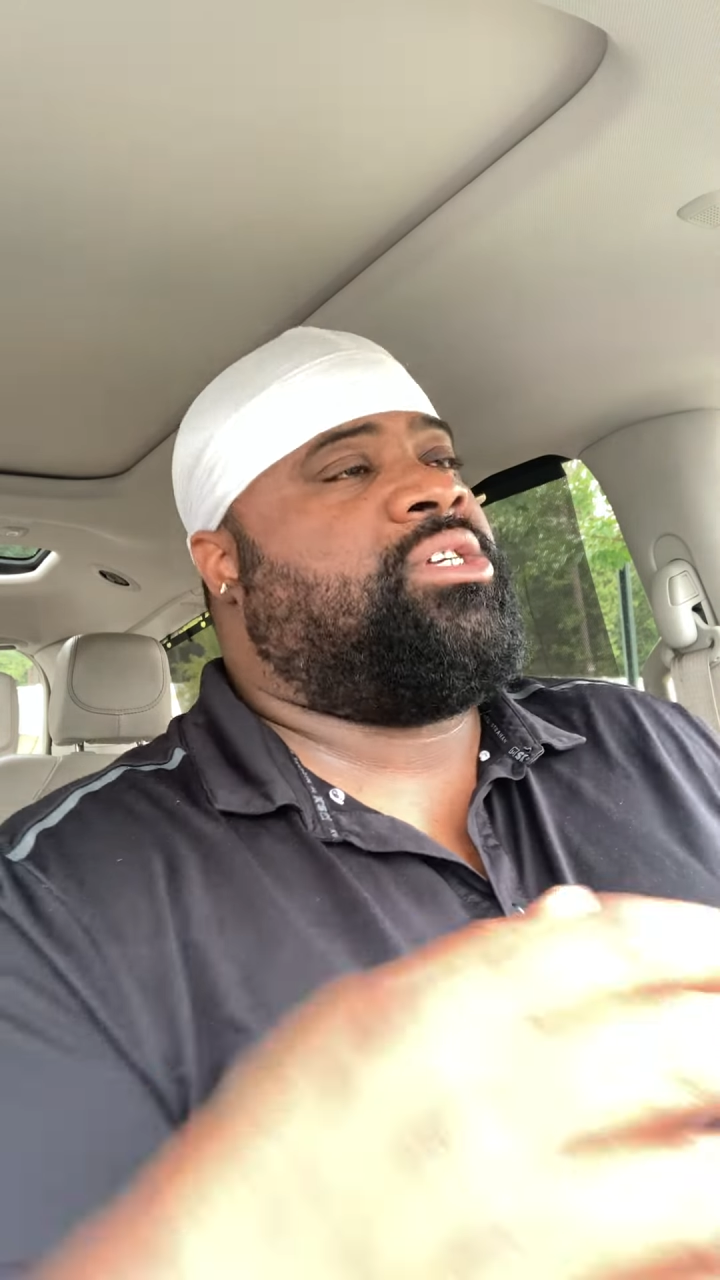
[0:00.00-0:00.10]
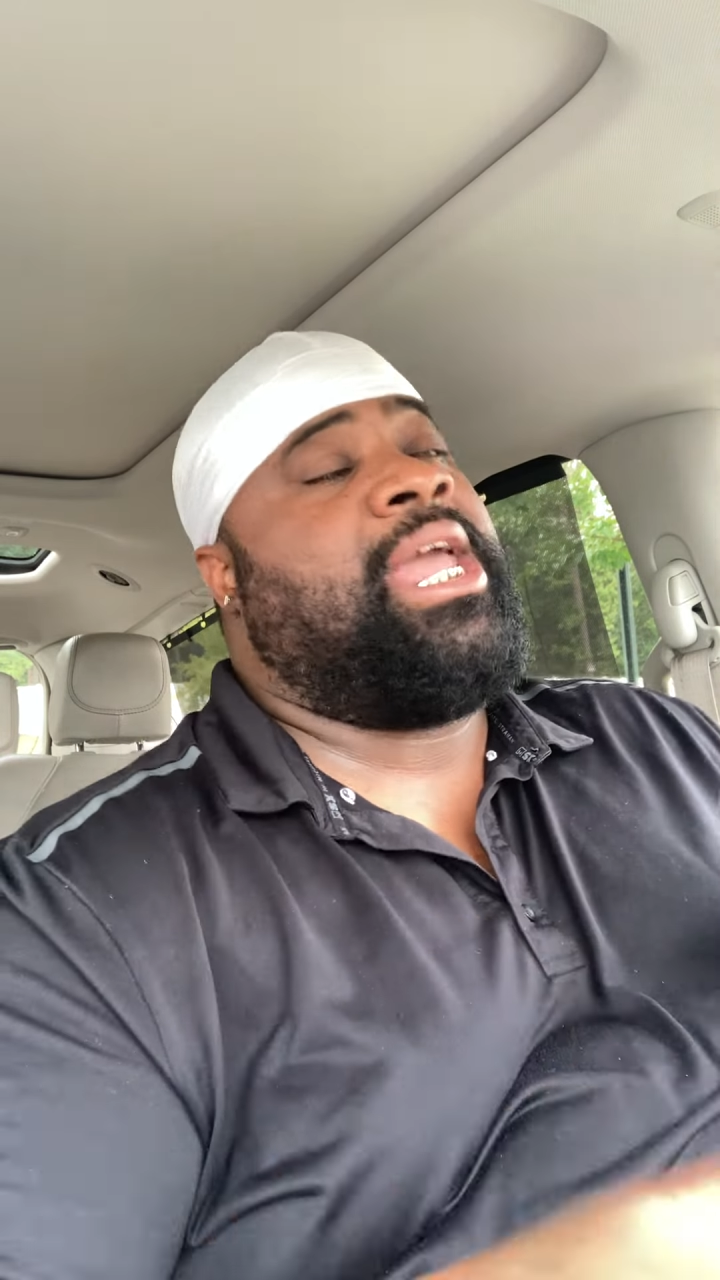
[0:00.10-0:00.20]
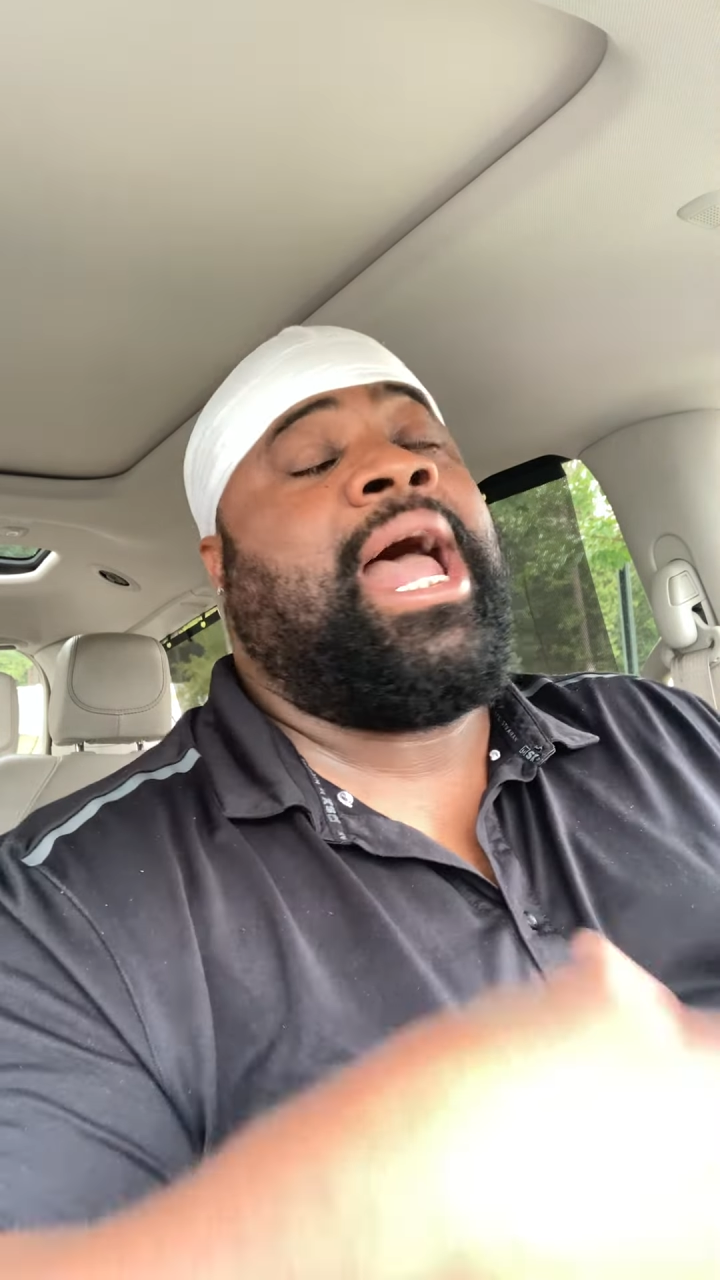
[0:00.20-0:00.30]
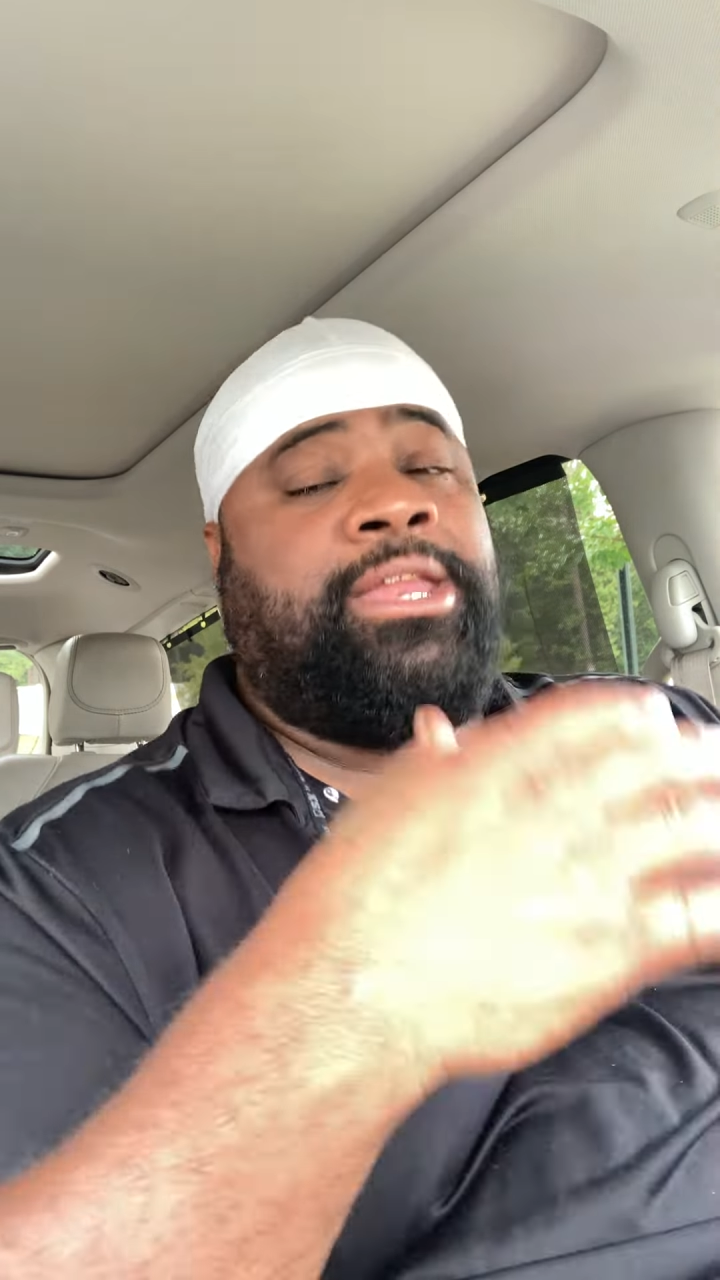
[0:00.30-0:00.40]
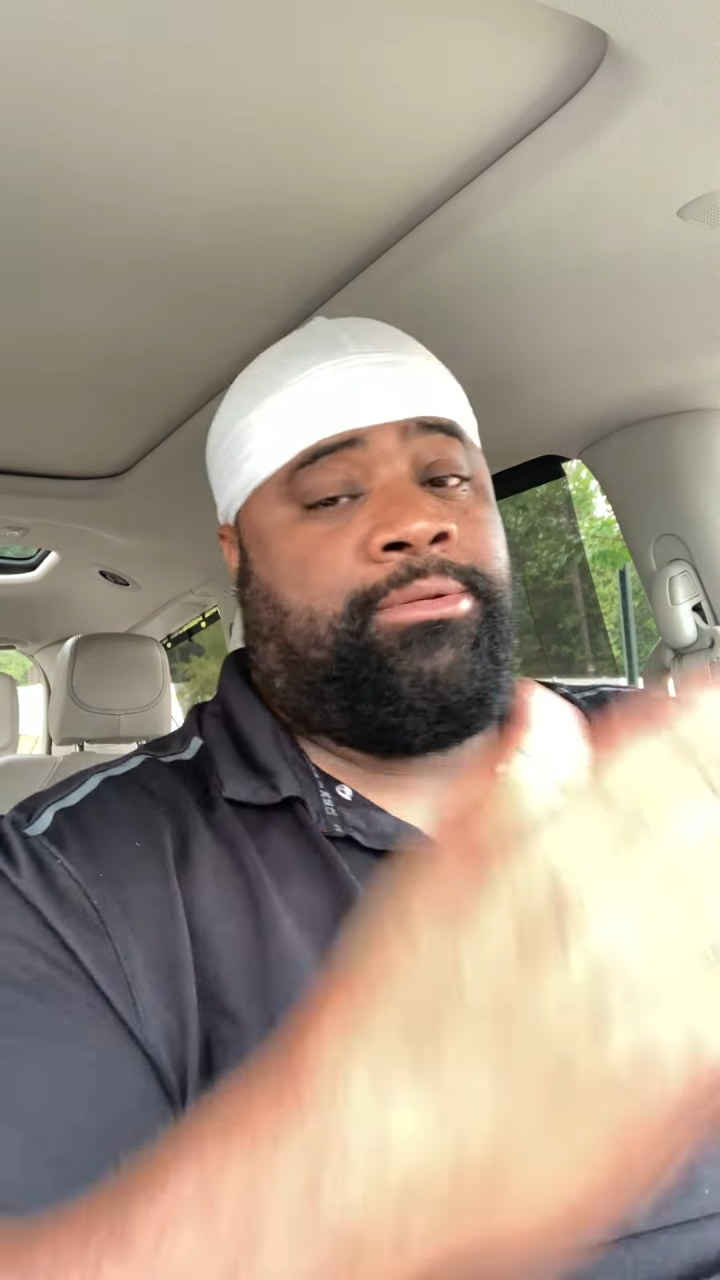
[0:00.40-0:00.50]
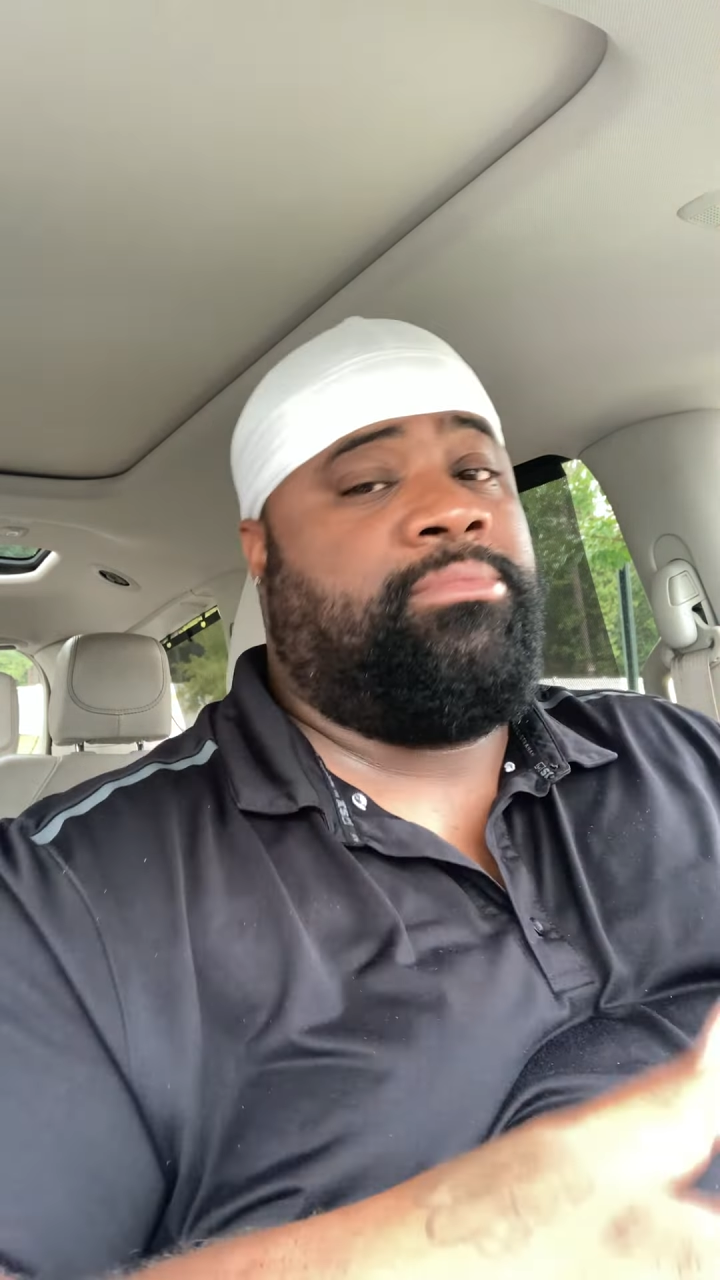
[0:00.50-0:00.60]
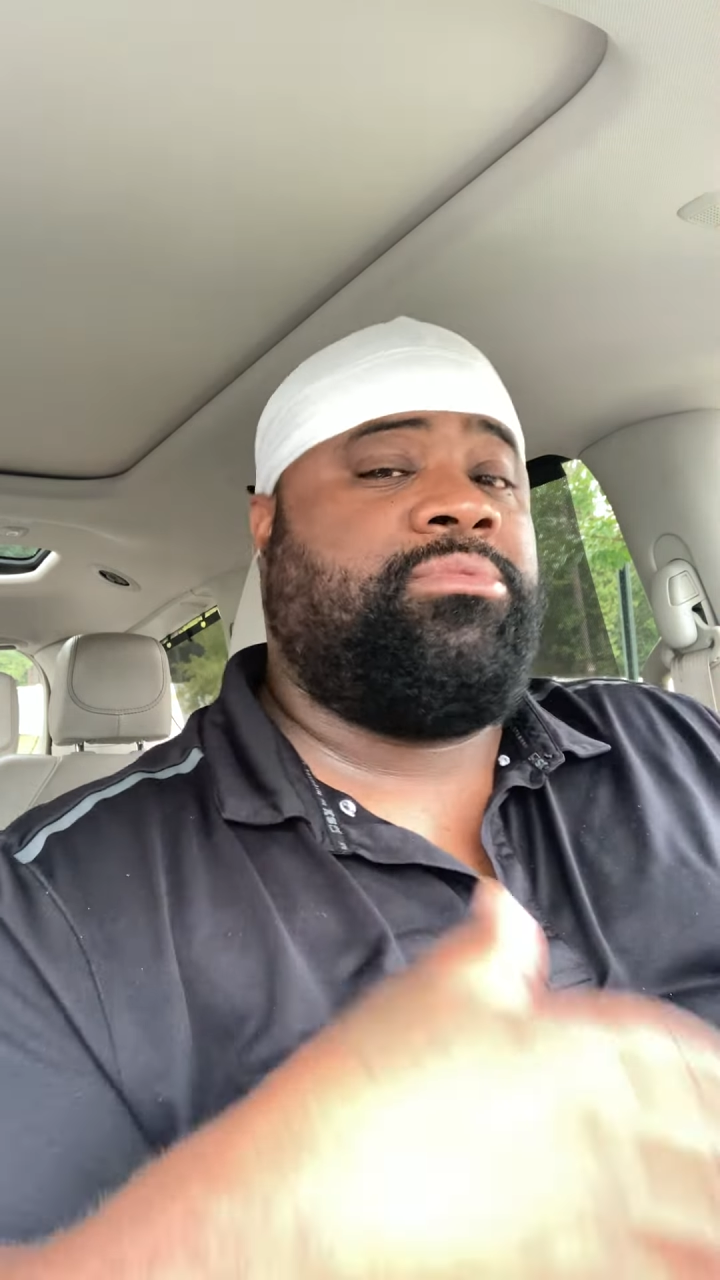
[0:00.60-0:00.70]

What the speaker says: got to.